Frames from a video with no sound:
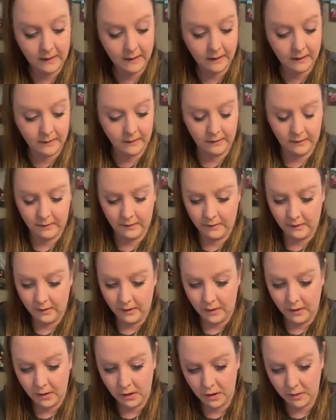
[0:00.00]
And
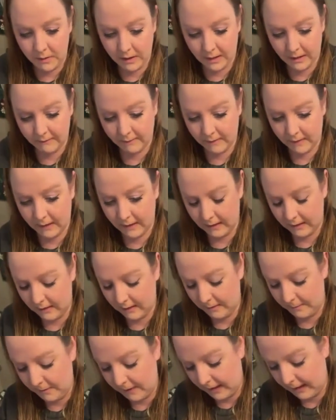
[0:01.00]
you may have to kind
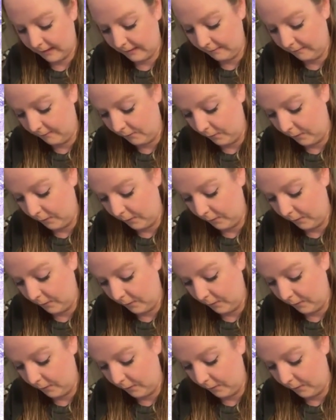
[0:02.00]
of come back